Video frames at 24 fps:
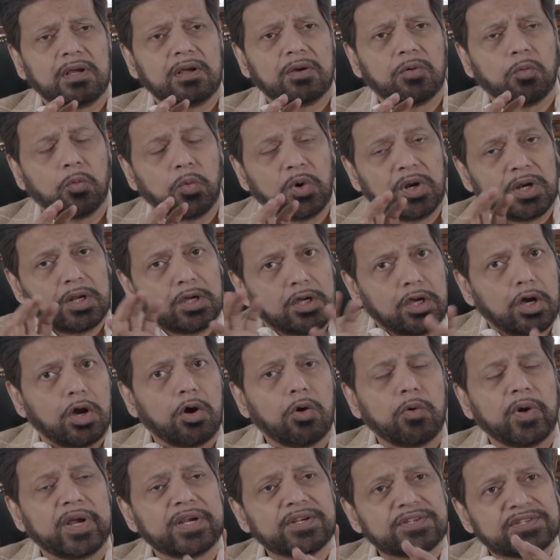will
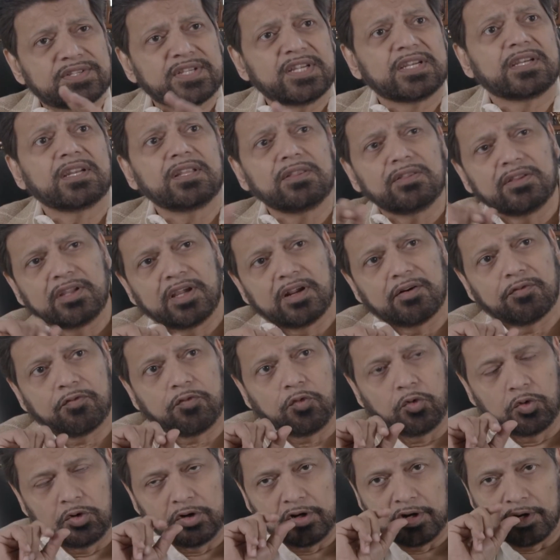go and sit in their
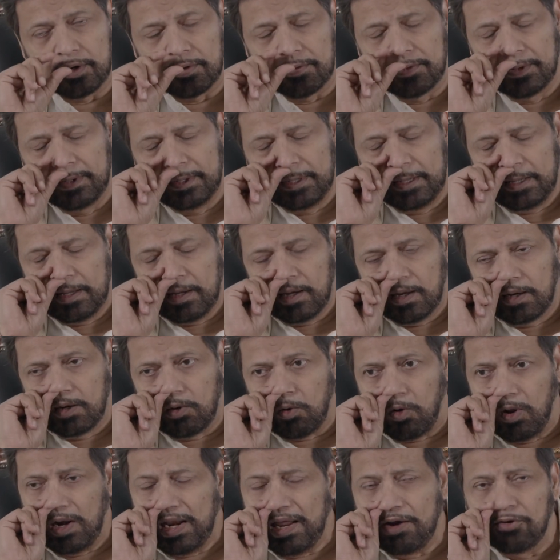folder. And
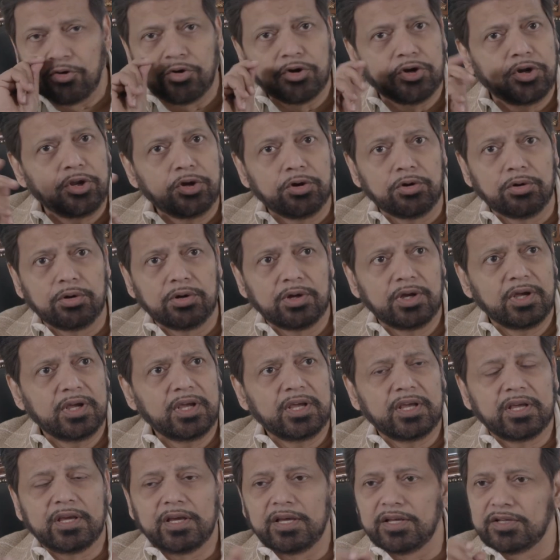all I have to do
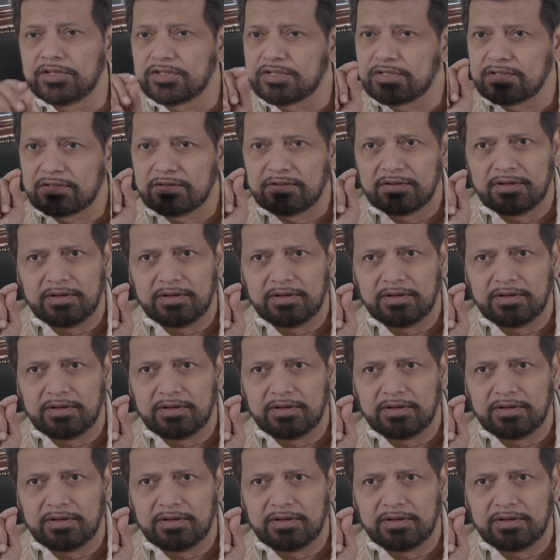is